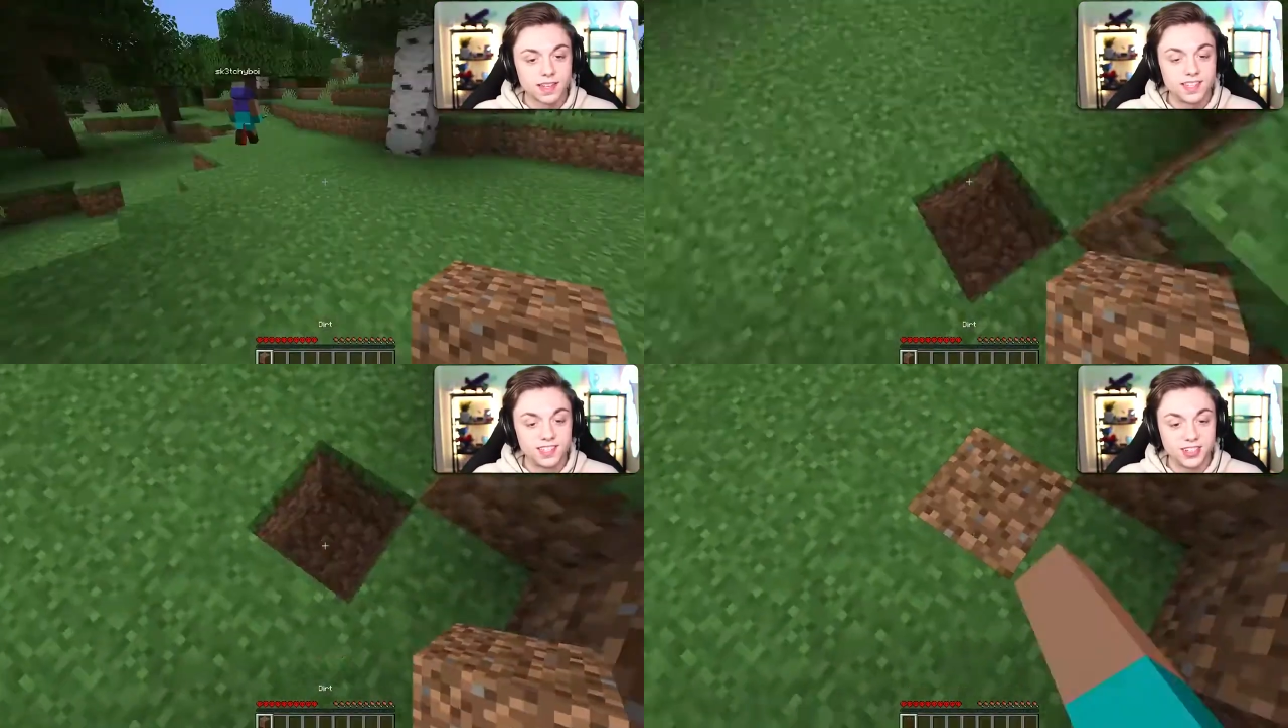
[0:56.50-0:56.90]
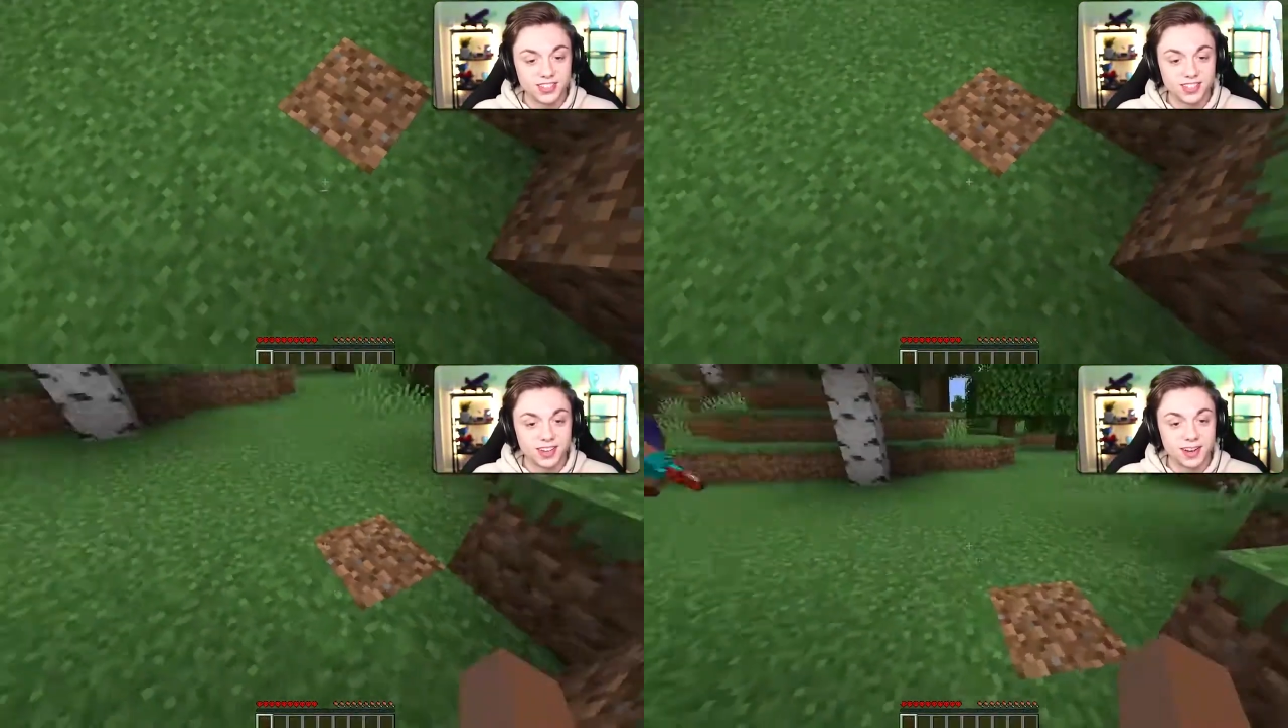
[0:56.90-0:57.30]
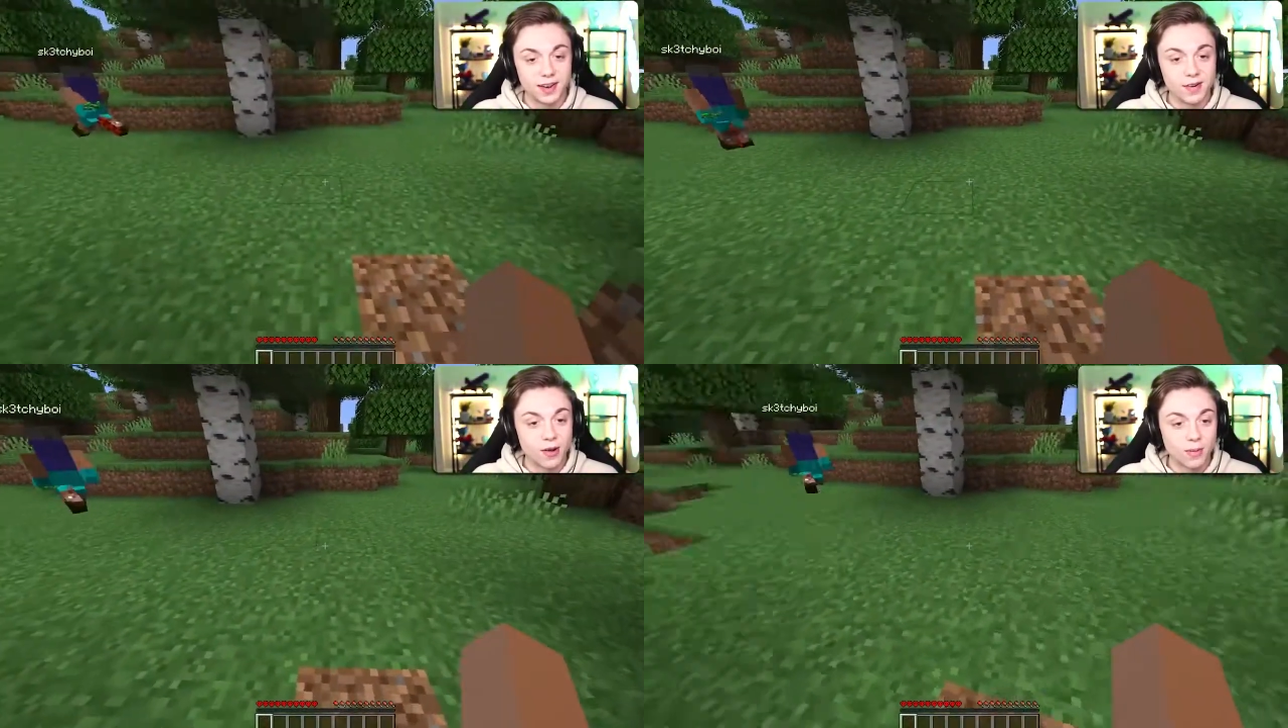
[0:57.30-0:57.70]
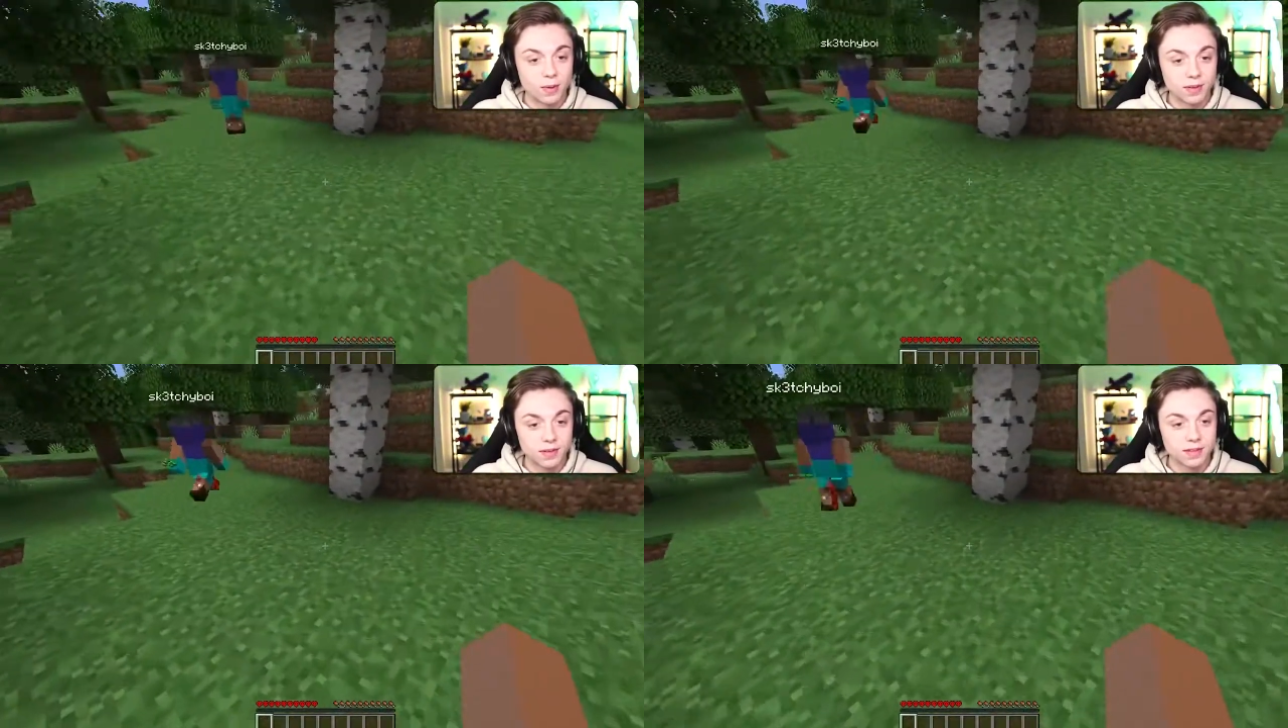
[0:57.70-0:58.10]
it's just uh
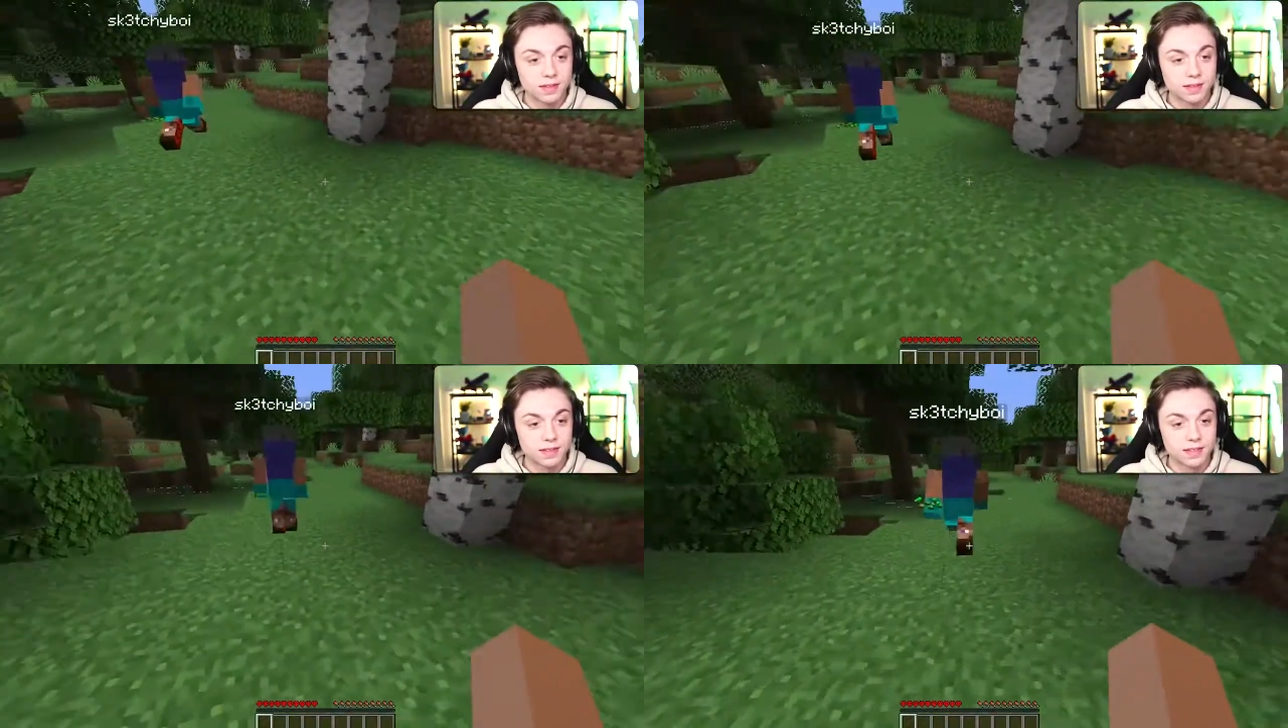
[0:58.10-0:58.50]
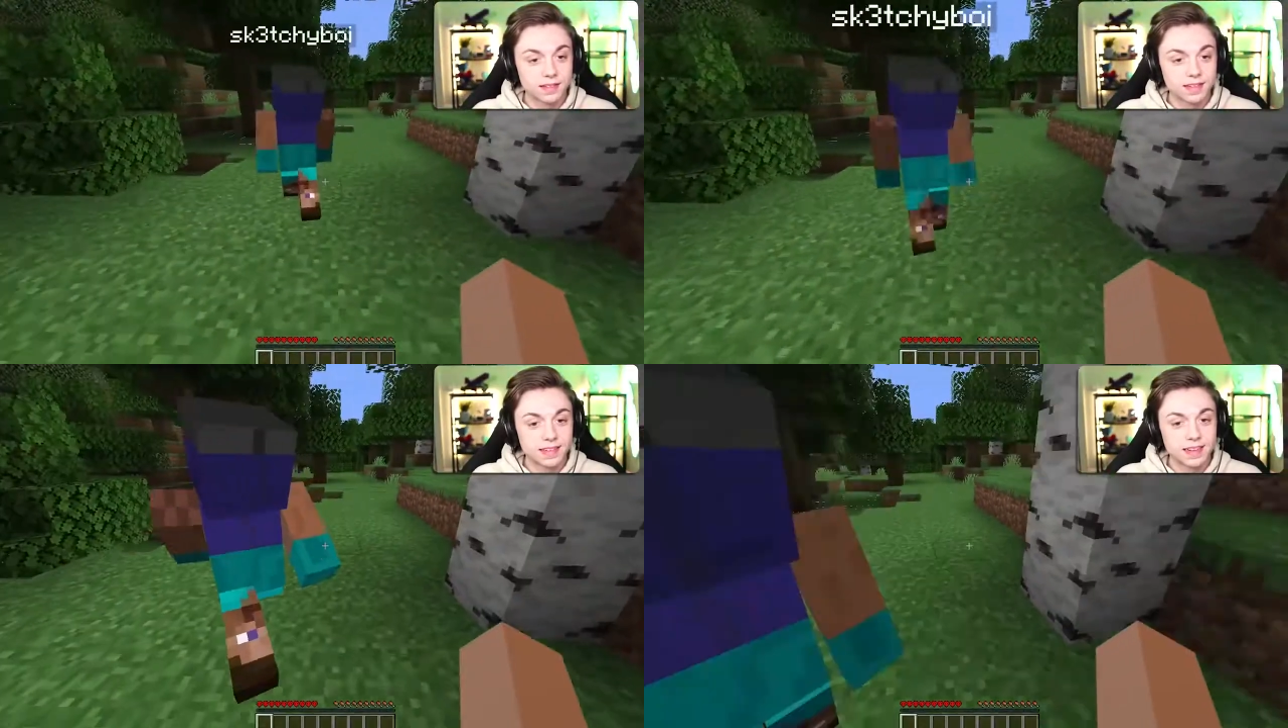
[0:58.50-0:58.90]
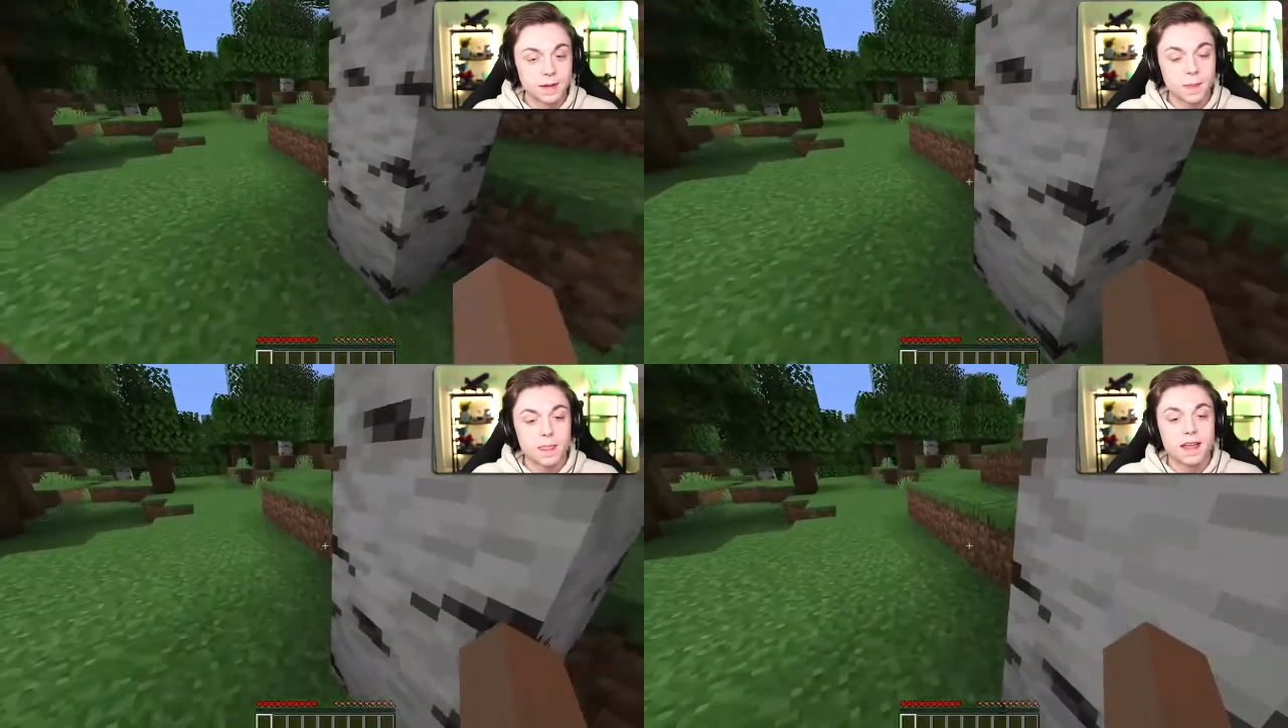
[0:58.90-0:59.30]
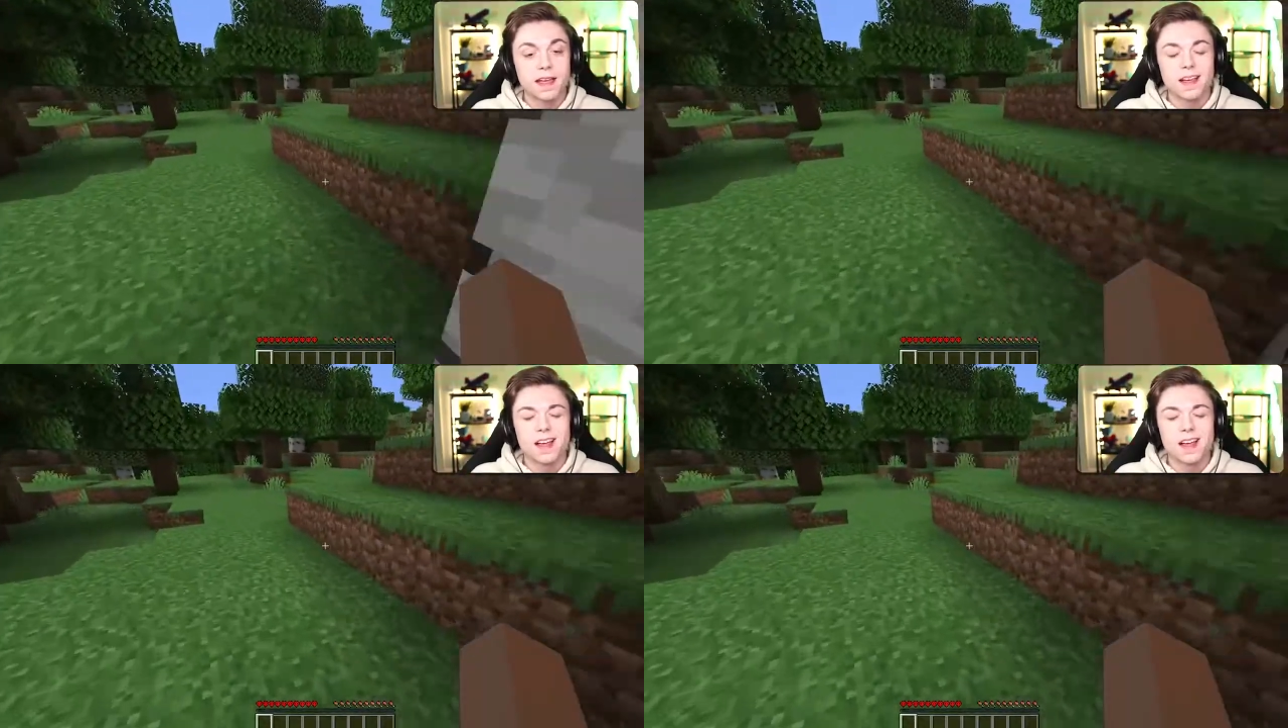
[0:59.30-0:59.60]
normal. any sense? No, it does.